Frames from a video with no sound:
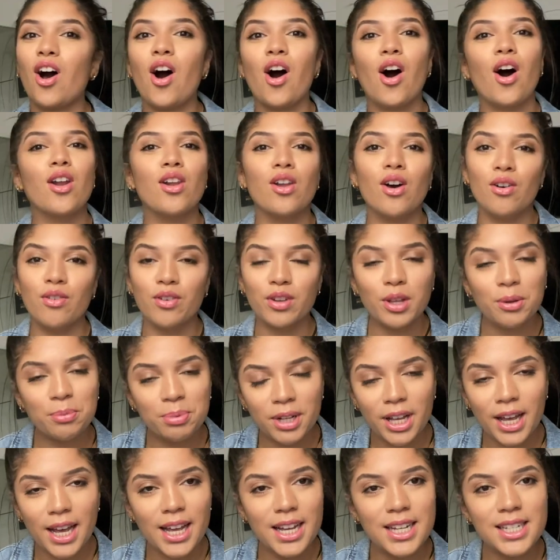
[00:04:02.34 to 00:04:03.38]
all over the
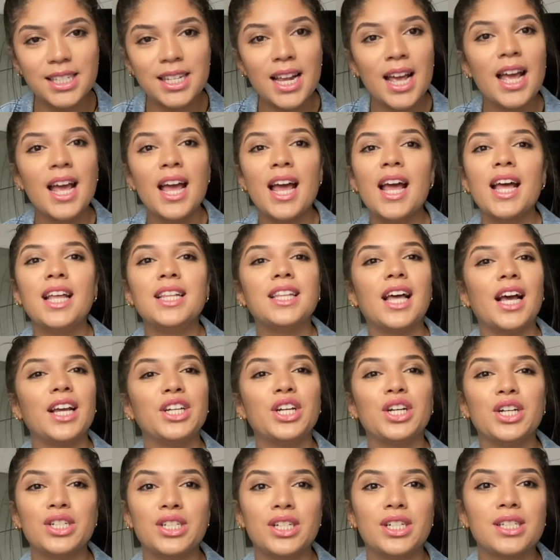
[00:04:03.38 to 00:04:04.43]
place that
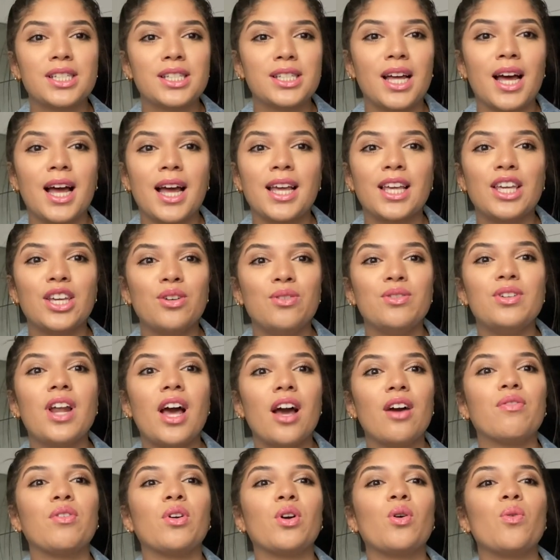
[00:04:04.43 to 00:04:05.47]
you're just like, you
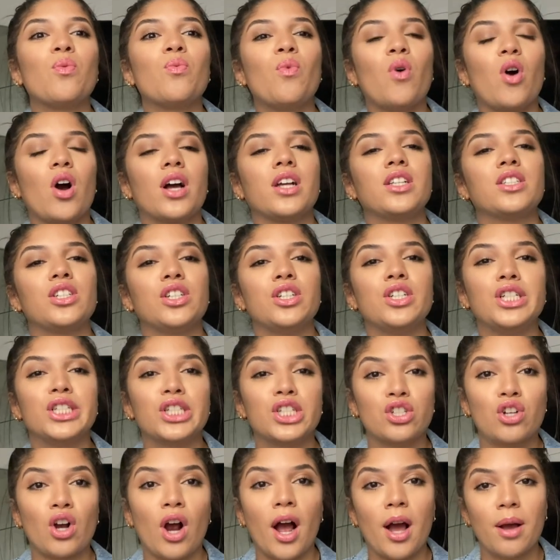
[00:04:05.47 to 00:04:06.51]
never want to
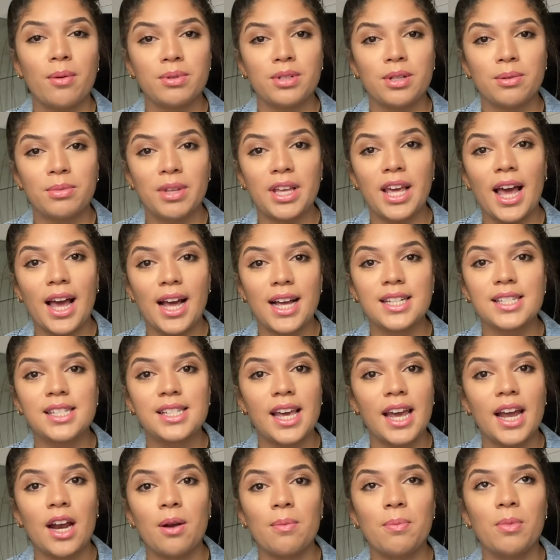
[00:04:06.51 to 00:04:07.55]
describe something as
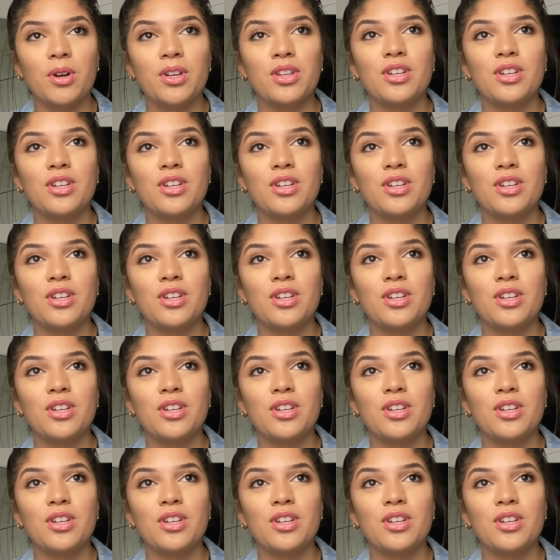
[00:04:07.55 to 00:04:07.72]
caramel.